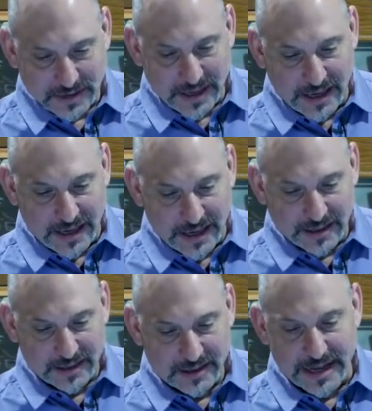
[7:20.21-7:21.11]

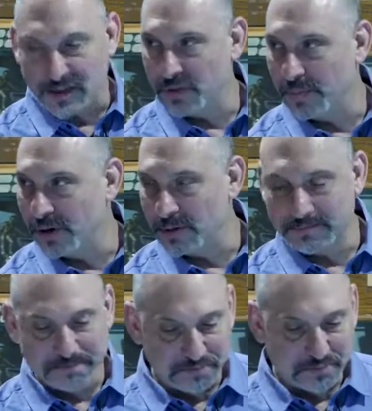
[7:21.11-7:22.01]
And dead sperm.
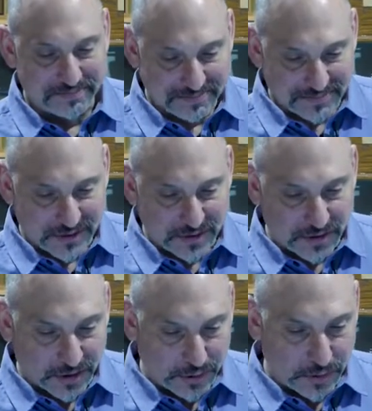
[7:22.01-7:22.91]

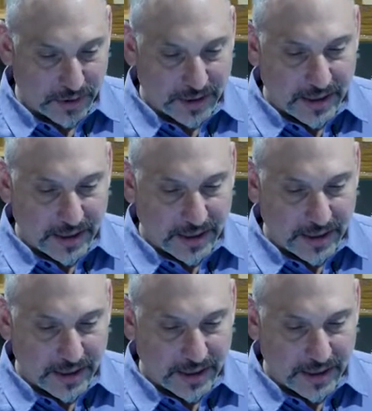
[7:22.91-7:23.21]
So